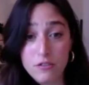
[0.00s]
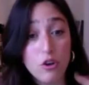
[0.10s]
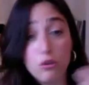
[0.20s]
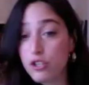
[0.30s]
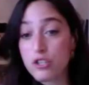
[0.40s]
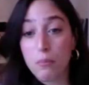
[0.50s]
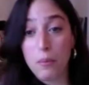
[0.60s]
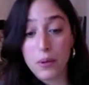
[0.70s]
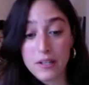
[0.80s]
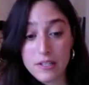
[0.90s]
not just the
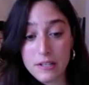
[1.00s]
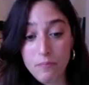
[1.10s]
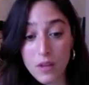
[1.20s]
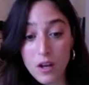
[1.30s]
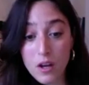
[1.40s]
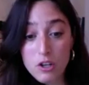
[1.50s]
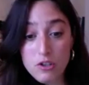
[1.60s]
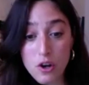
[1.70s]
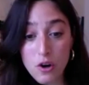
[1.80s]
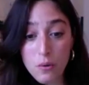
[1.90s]
populists.
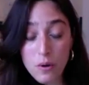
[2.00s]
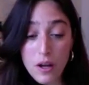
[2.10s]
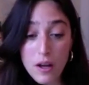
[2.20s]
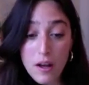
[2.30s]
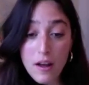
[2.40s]
So